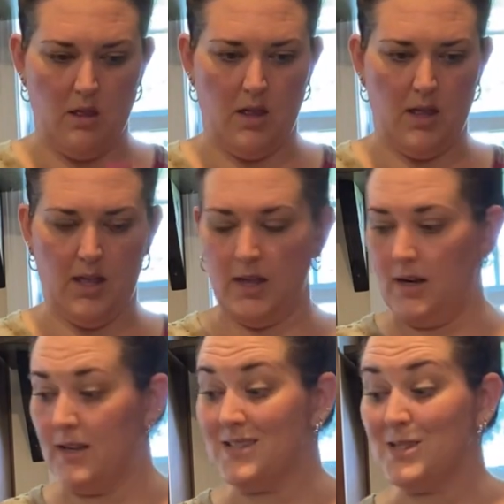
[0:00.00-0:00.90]
and
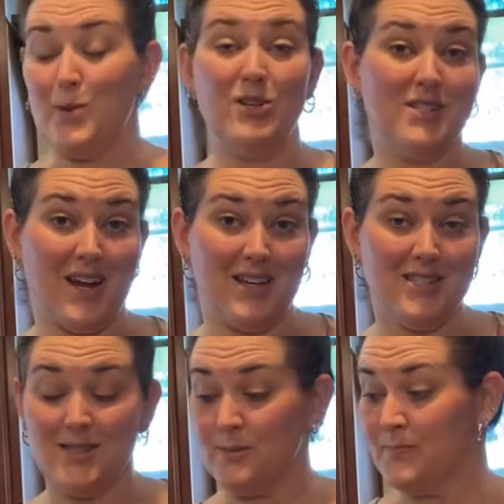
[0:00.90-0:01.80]
it smells
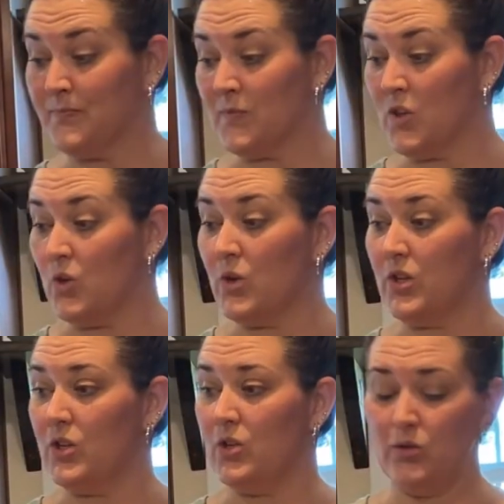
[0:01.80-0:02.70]
nice. You
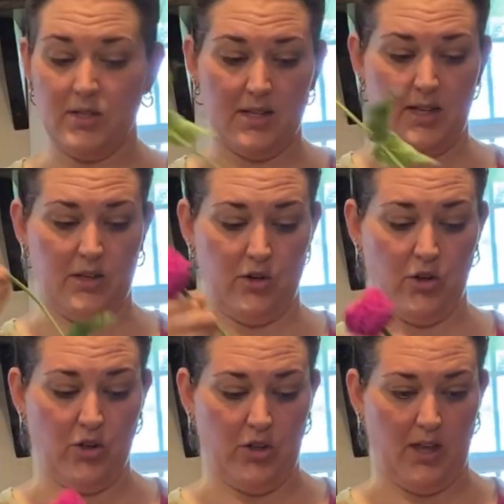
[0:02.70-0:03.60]
can use it in your
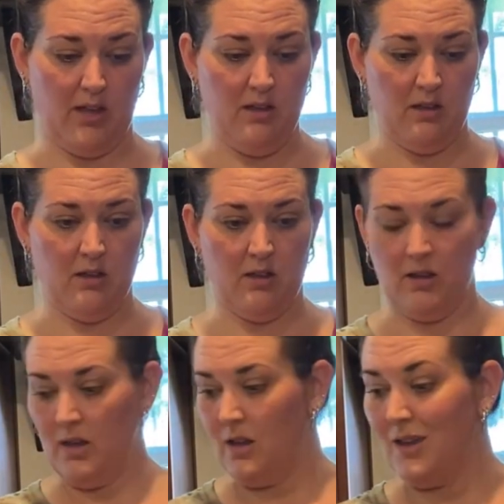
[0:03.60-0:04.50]
cooking,
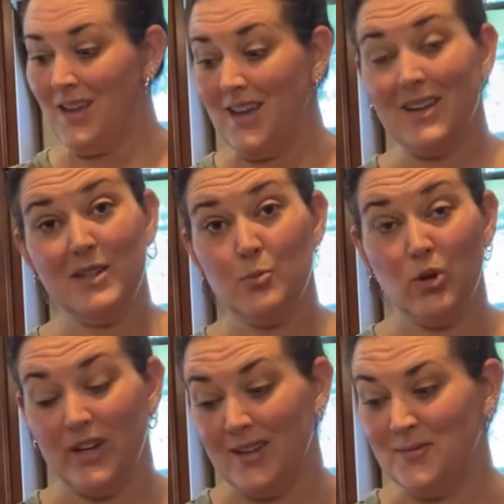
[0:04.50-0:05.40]
and it's
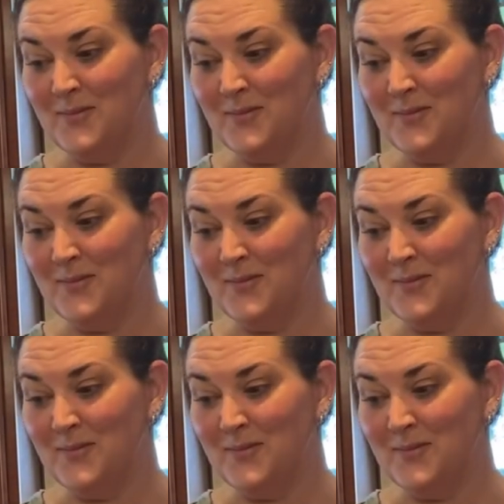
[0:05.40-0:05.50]
pretty.